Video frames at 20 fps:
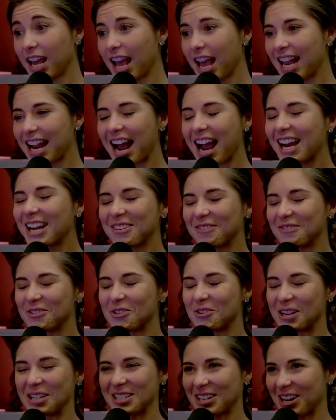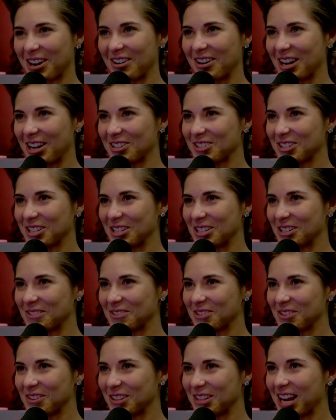And I have no idea how I actually ended up
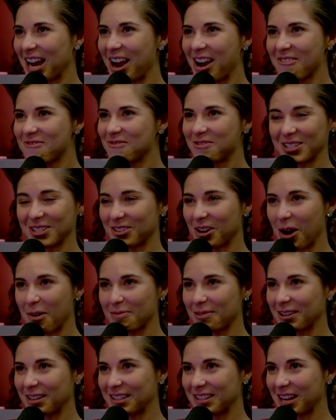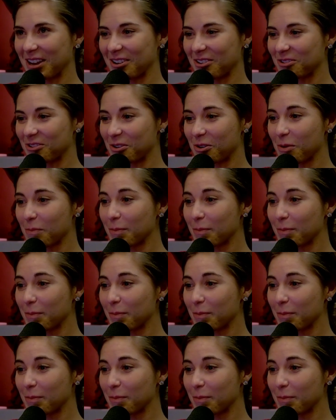doing that. I was not planning that at all.